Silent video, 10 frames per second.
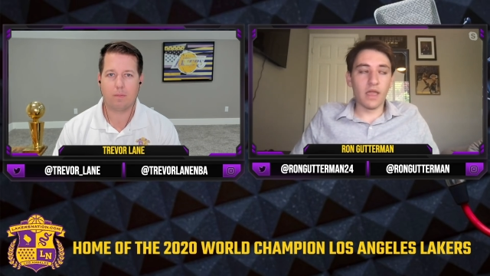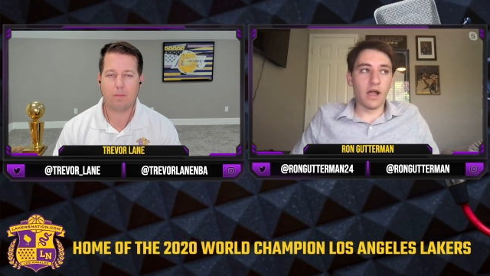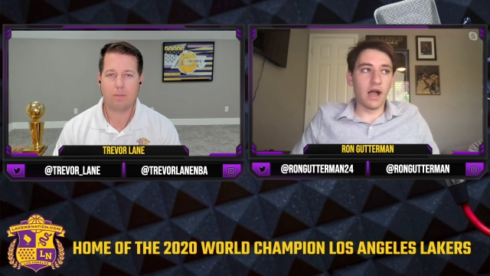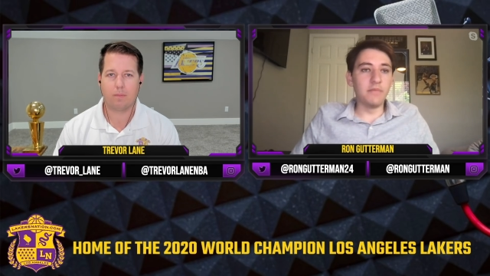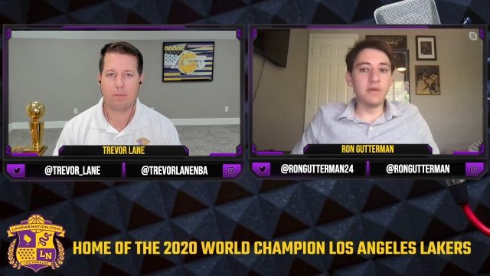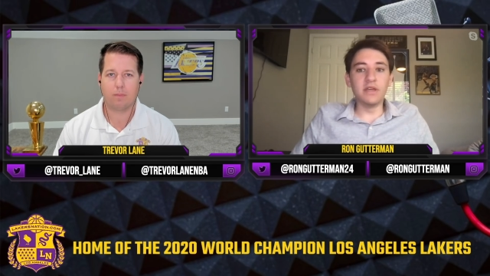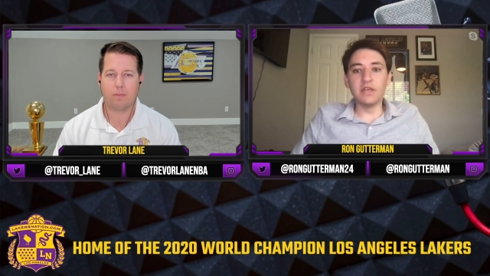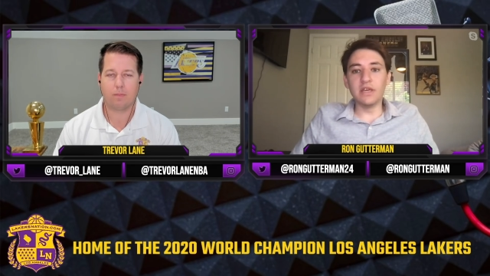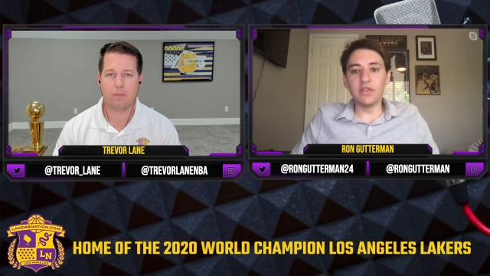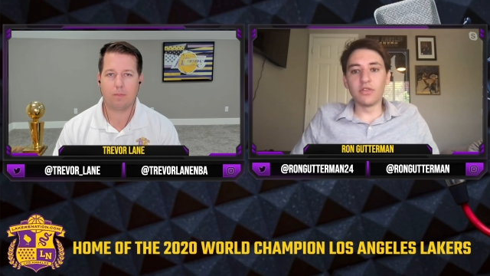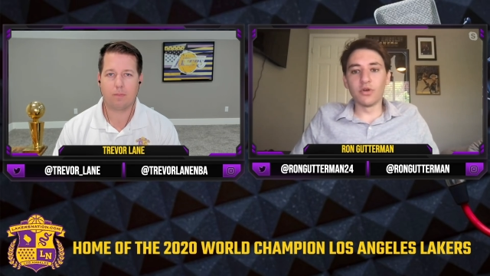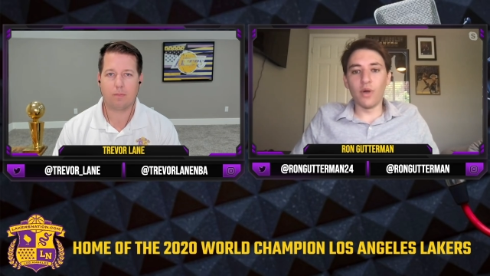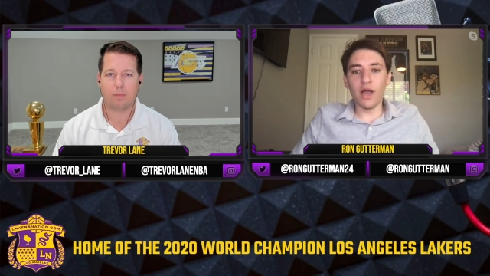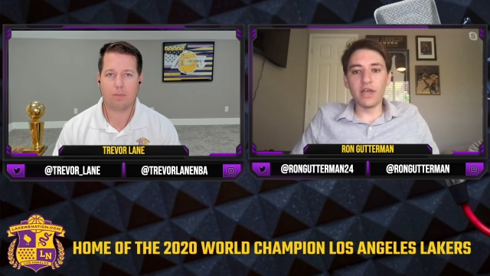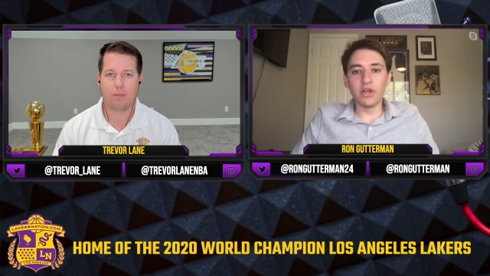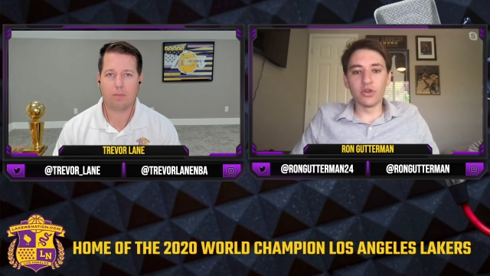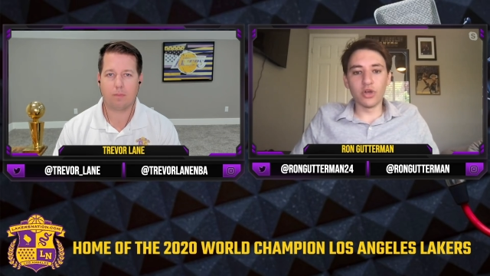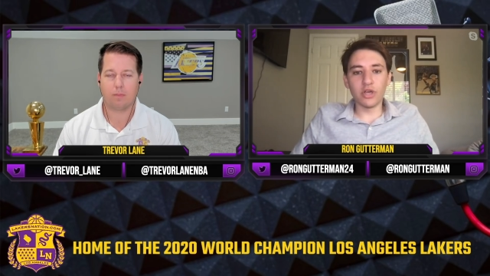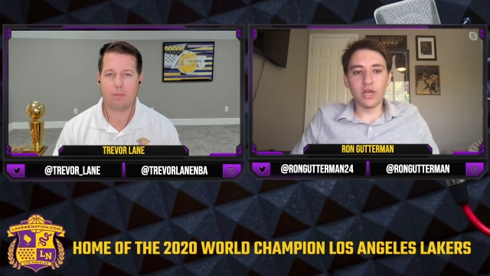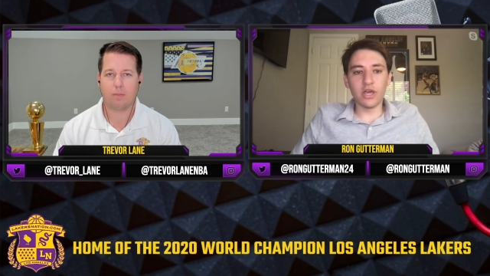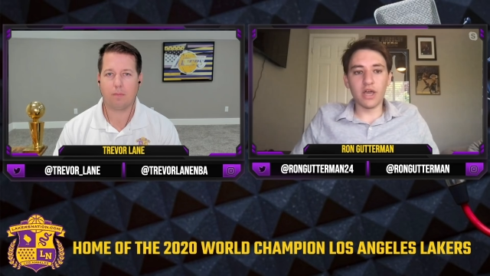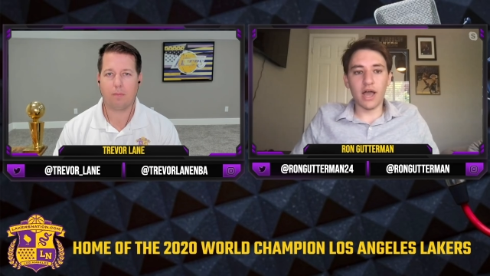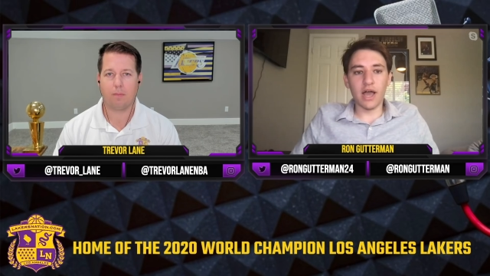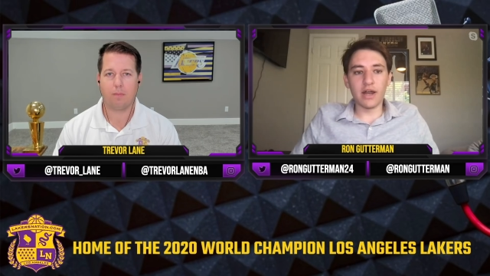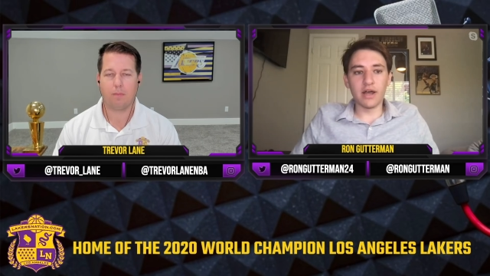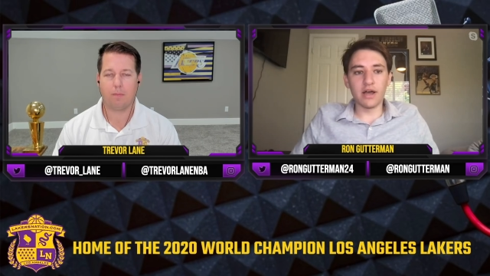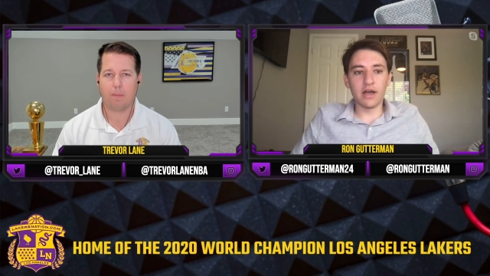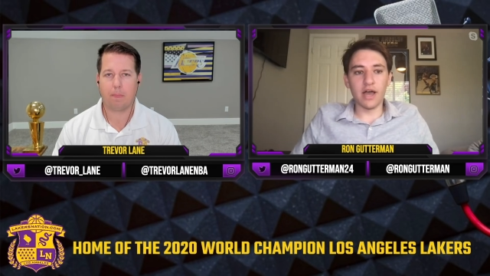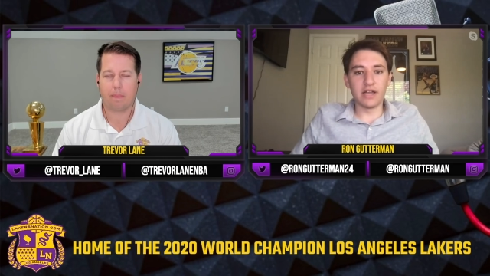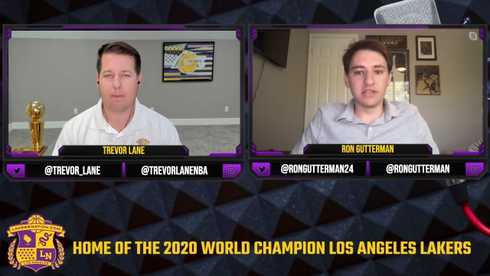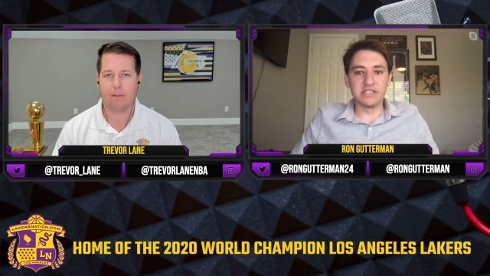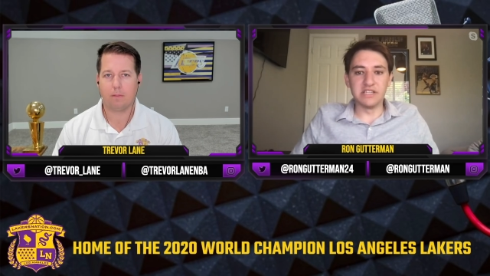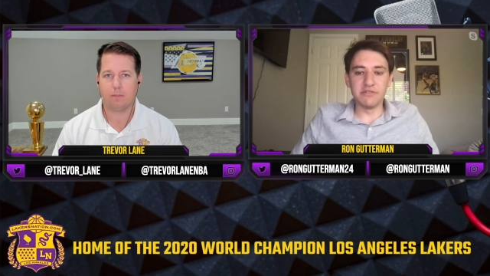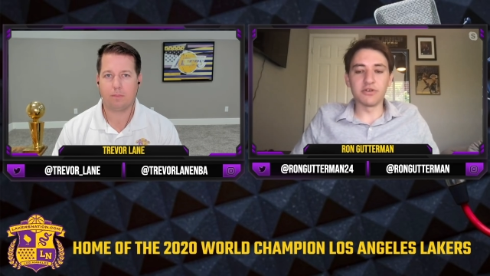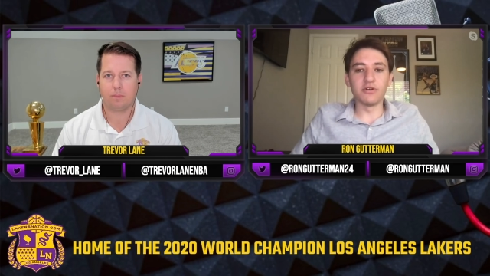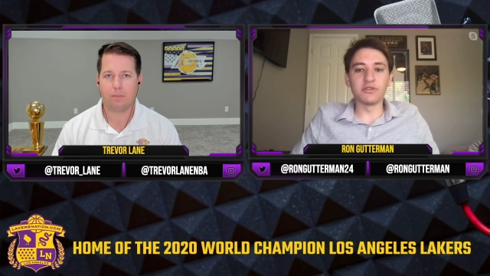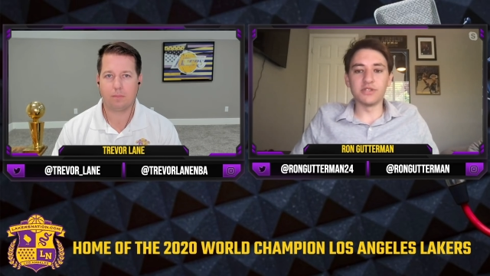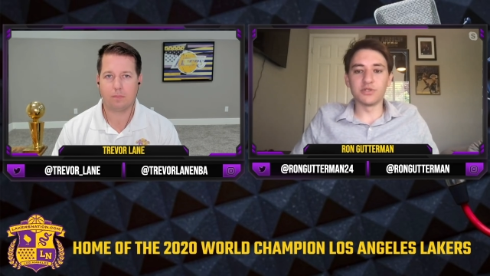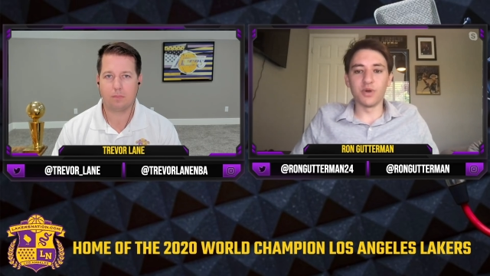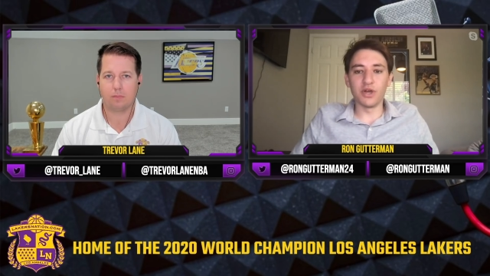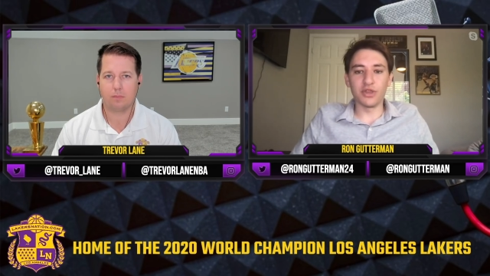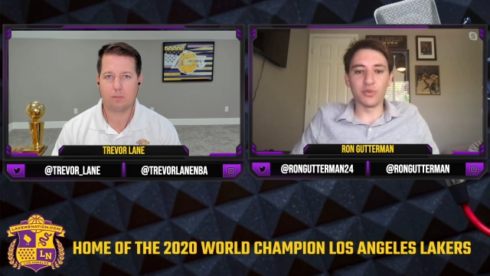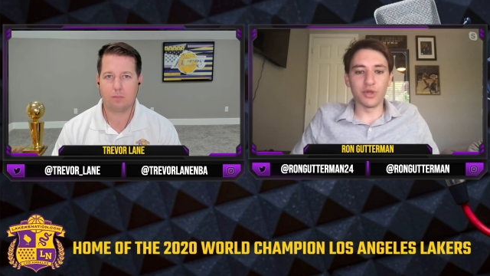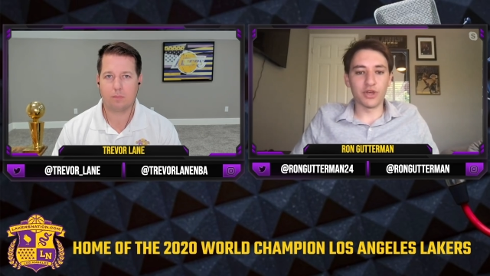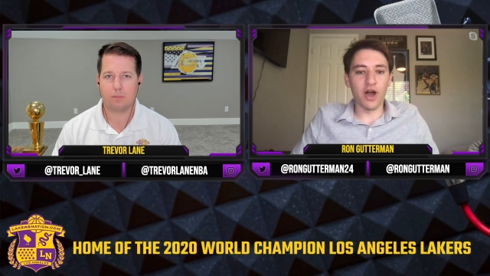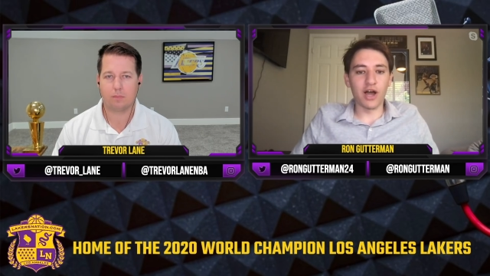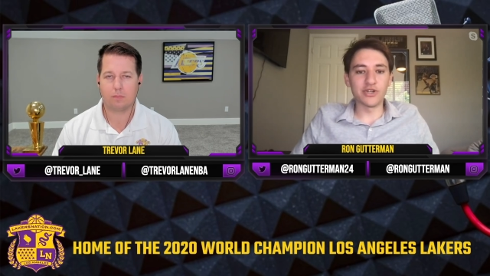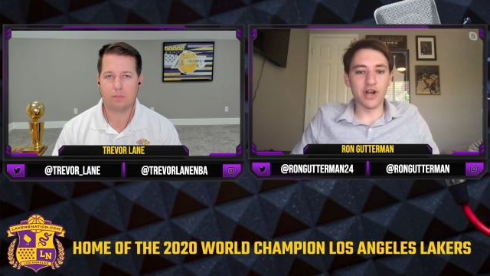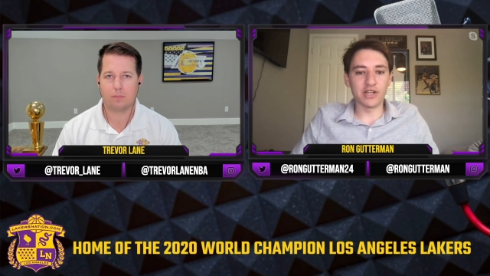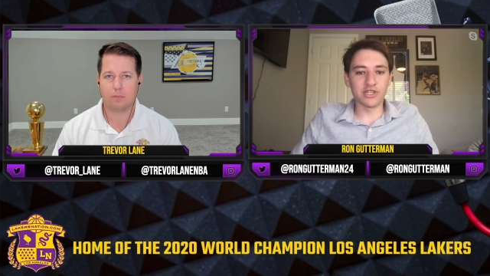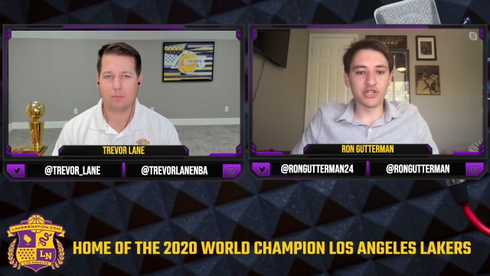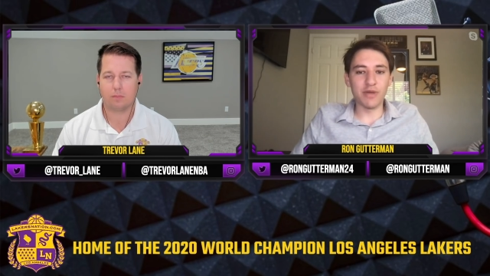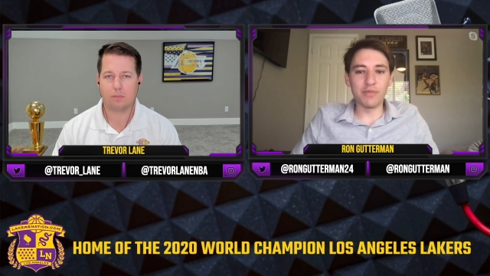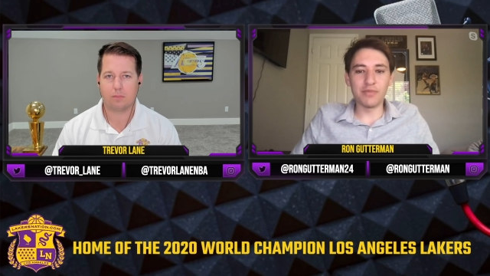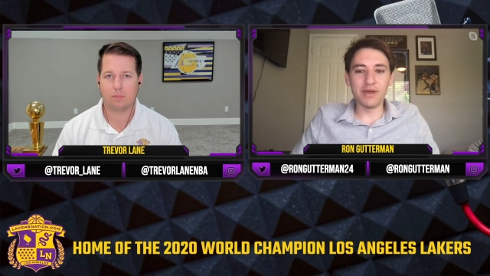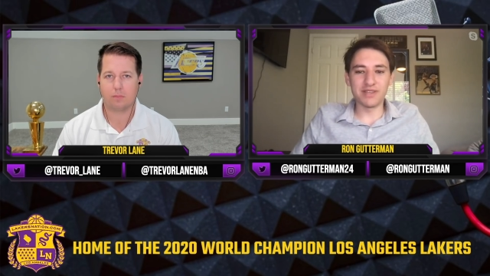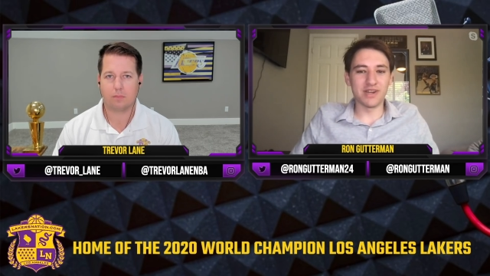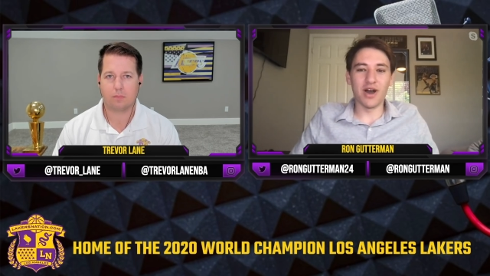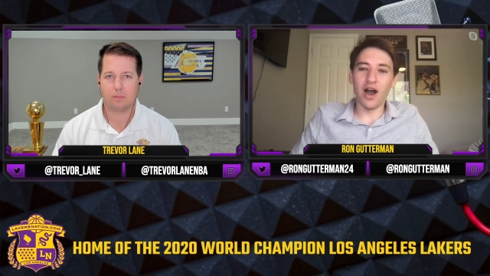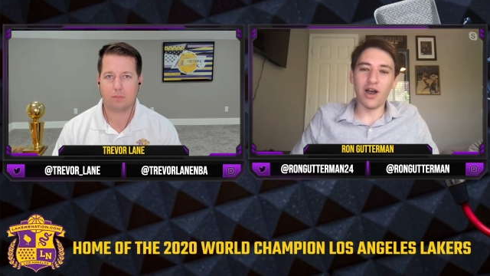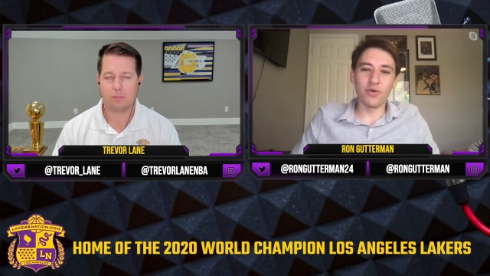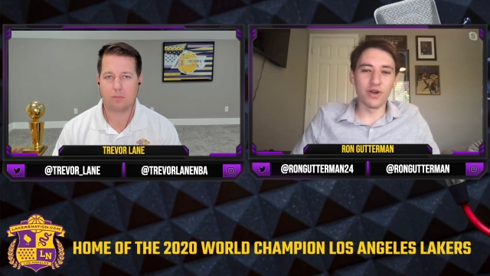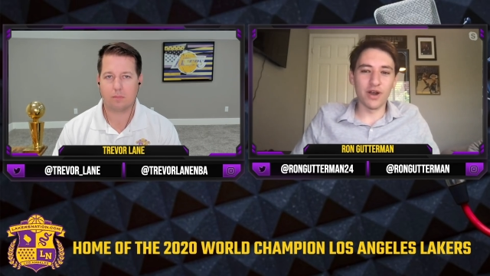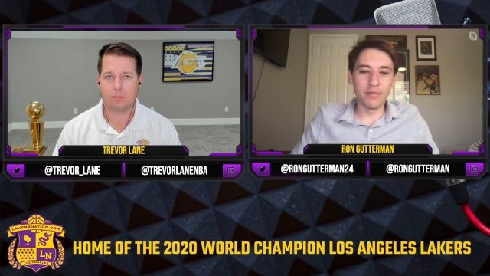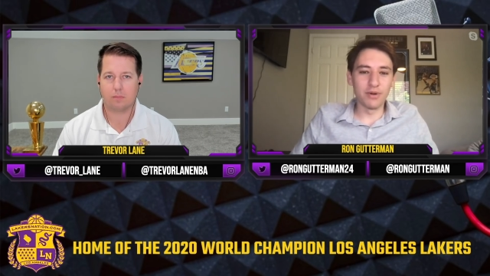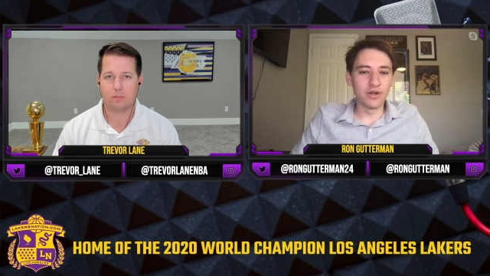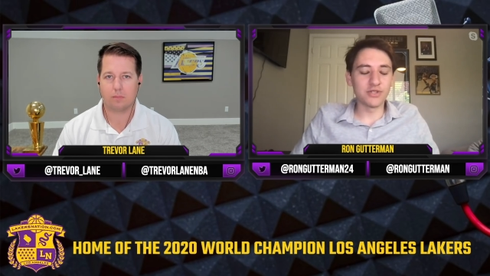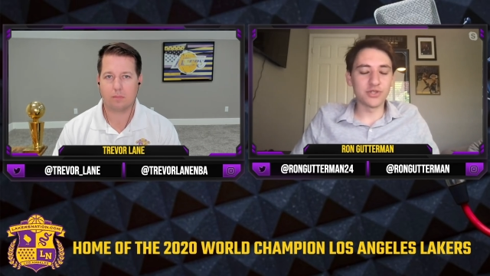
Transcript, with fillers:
Speaker 1: I mean, either way, you're looking at difficulties with contracts. Shamet makes an awkward number. It's